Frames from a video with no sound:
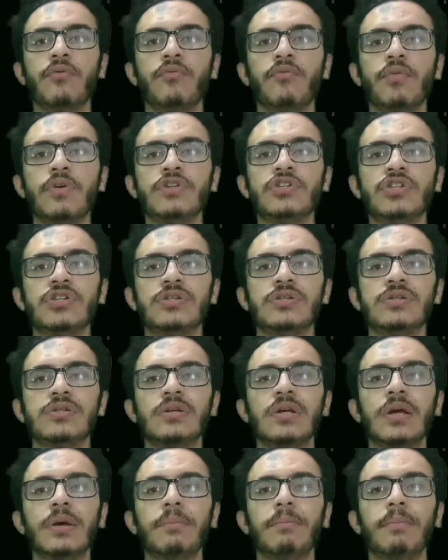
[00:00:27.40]
which
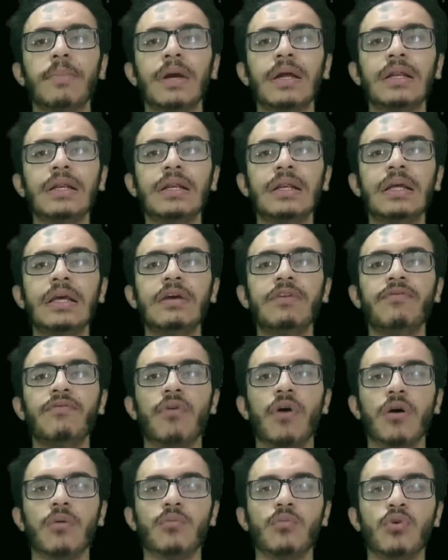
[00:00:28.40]
is mainly
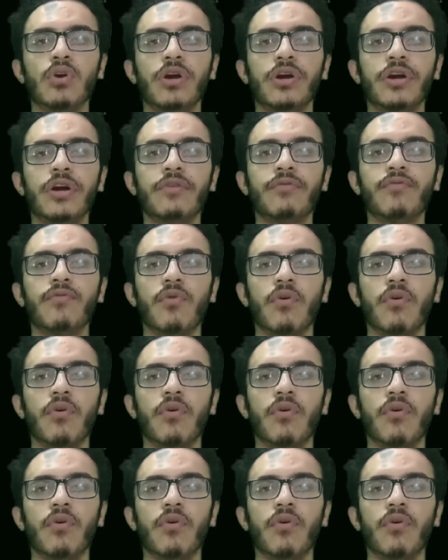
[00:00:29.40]
formulated